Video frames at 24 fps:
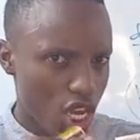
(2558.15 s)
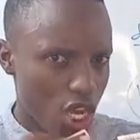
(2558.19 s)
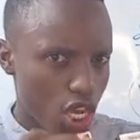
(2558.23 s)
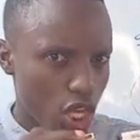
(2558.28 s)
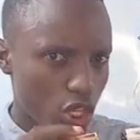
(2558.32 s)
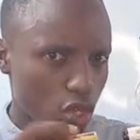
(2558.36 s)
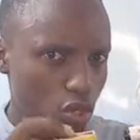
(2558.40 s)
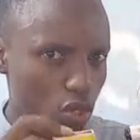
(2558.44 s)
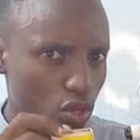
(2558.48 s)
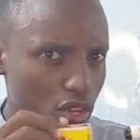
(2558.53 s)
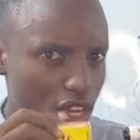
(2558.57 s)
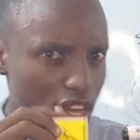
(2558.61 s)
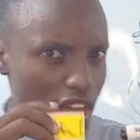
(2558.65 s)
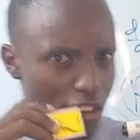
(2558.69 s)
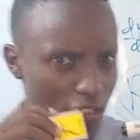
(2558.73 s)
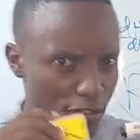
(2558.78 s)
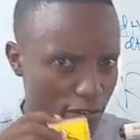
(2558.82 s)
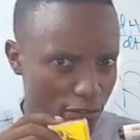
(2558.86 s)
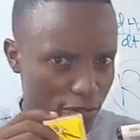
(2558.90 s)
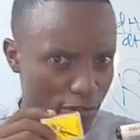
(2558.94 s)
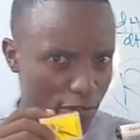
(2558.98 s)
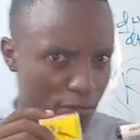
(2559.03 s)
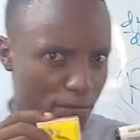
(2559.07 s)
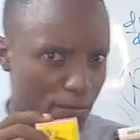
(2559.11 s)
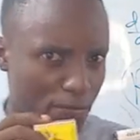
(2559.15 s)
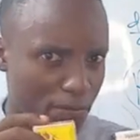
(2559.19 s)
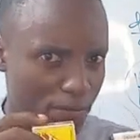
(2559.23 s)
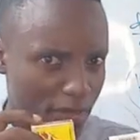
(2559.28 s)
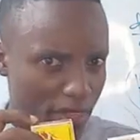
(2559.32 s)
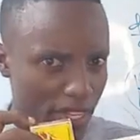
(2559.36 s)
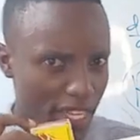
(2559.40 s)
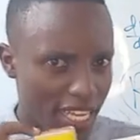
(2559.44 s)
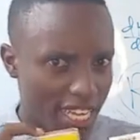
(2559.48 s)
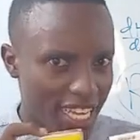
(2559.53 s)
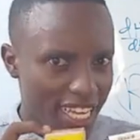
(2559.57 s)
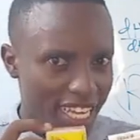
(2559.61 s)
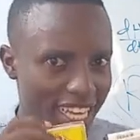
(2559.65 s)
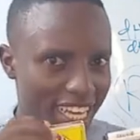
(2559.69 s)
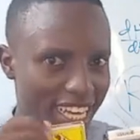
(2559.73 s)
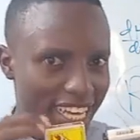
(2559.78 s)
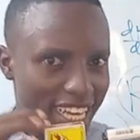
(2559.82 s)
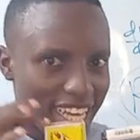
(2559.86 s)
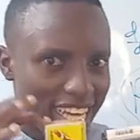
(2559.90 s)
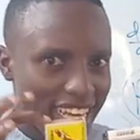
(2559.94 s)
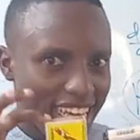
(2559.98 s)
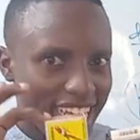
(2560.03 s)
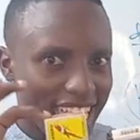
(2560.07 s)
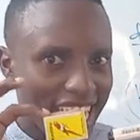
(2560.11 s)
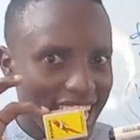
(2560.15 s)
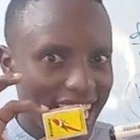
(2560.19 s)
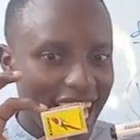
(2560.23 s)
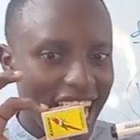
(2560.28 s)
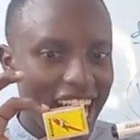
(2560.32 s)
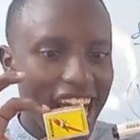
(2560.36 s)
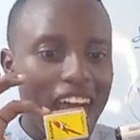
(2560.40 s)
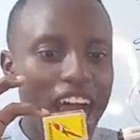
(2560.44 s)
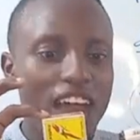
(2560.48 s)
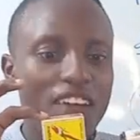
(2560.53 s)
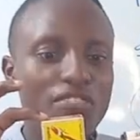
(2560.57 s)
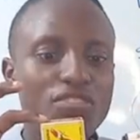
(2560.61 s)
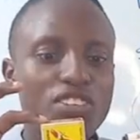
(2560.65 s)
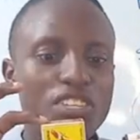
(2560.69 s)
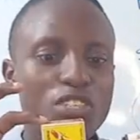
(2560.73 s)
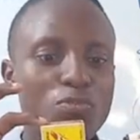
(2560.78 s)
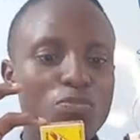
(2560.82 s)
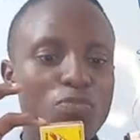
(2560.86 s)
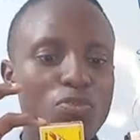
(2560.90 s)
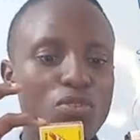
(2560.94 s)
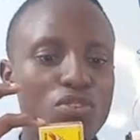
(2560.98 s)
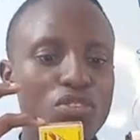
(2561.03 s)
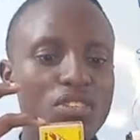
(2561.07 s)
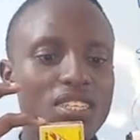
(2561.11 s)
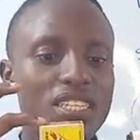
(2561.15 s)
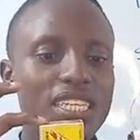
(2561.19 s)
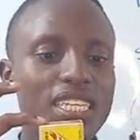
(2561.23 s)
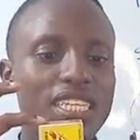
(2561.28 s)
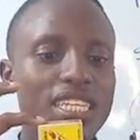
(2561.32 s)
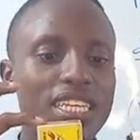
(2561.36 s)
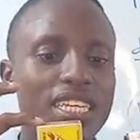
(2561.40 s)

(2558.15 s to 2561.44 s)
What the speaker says: So if I've just put